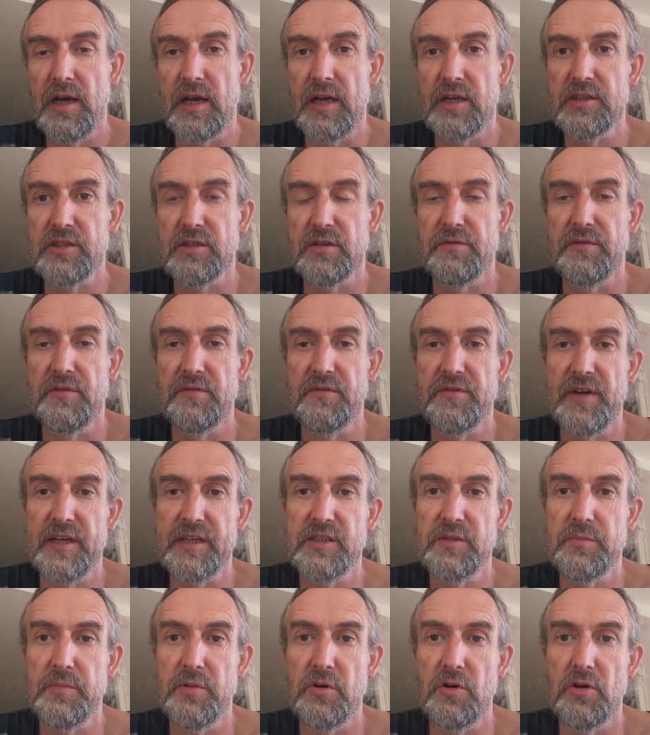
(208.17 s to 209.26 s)
stuff on
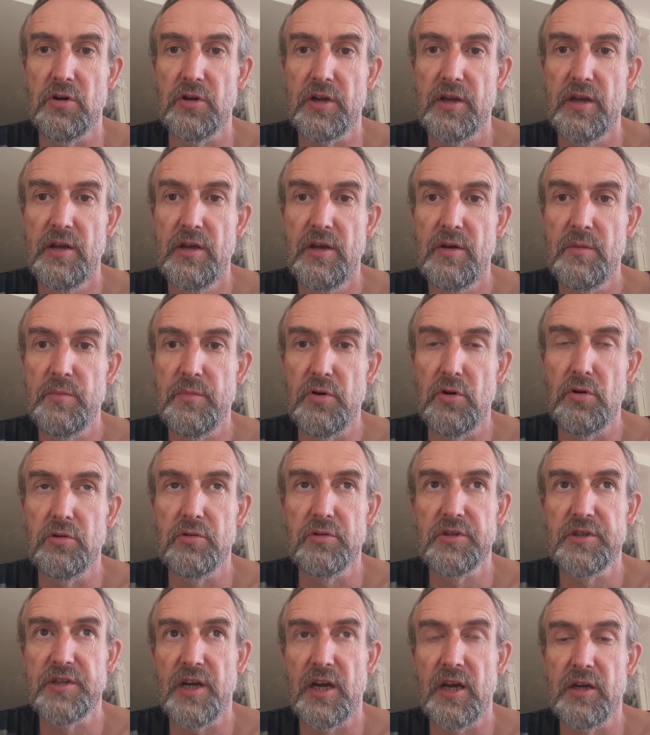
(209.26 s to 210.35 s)
Facebook, but
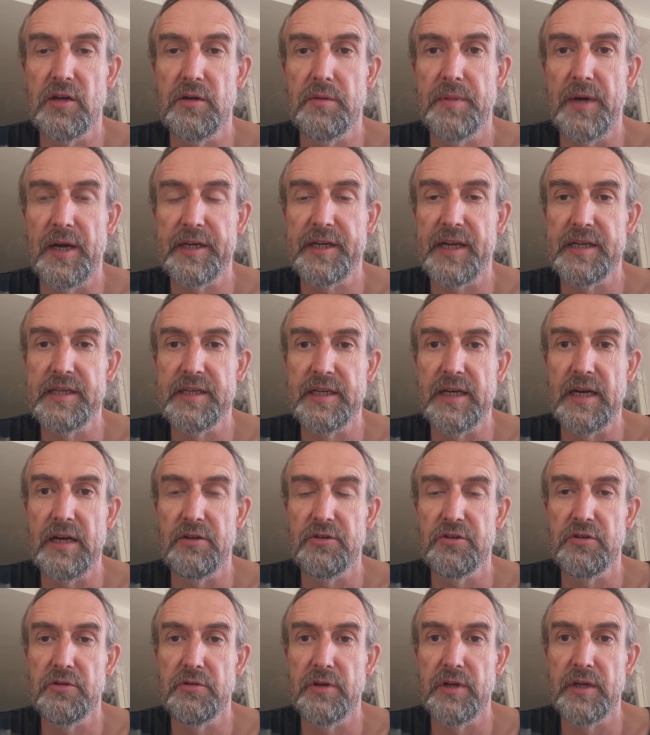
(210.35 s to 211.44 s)
also by getting out
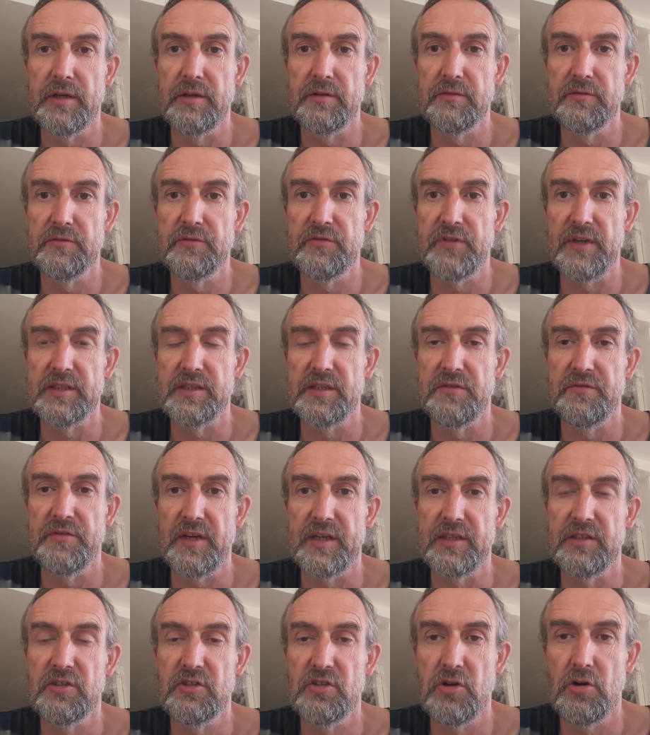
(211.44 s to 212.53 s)
and doing
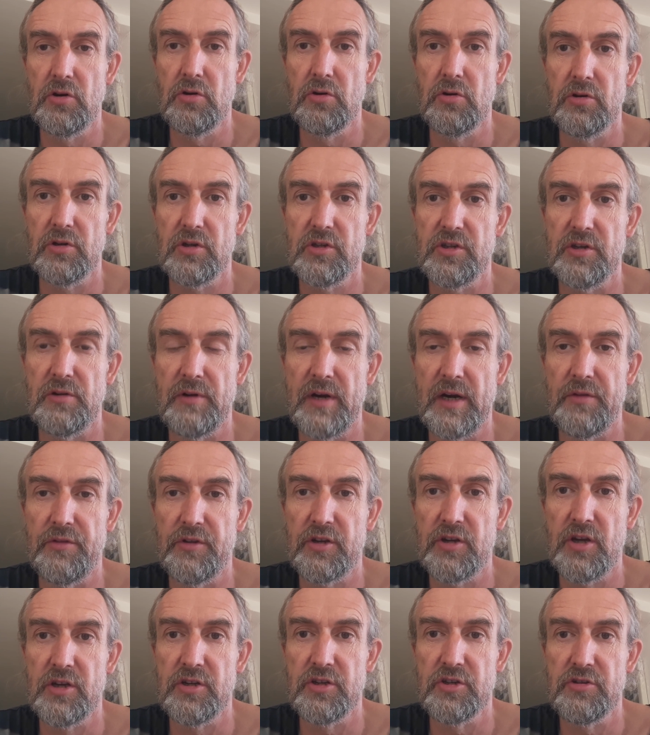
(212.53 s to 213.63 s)
face-to-face talks around the
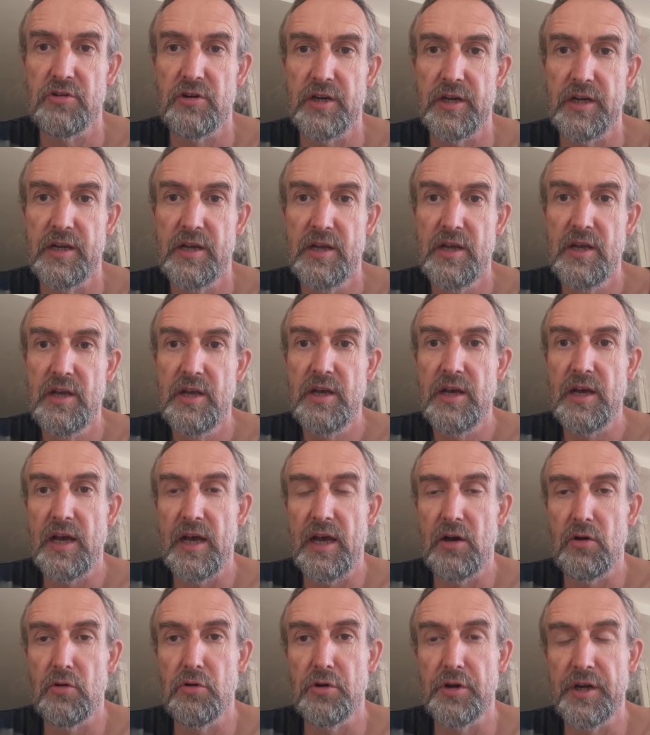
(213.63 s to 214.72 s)
country,
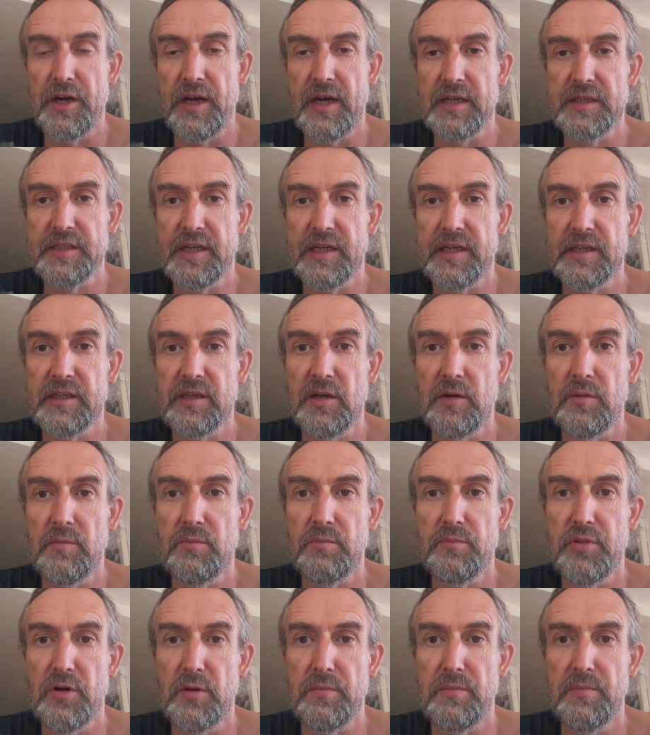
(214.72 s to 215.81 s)
organising
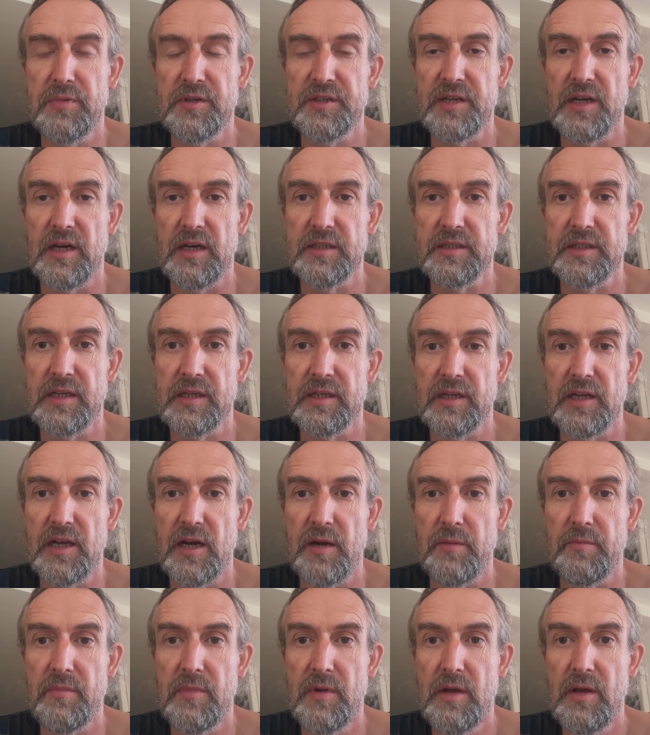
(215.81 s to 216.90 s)
them, publicising
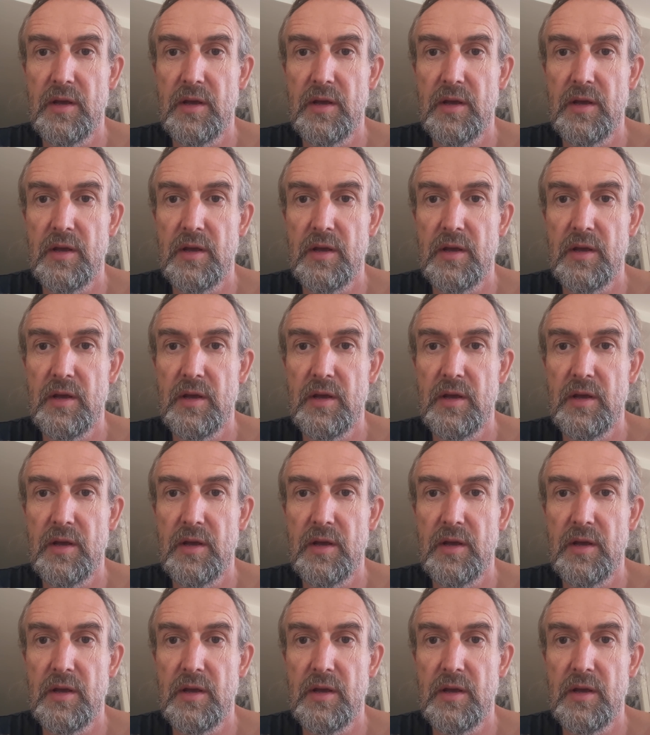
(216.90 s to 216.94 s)
them.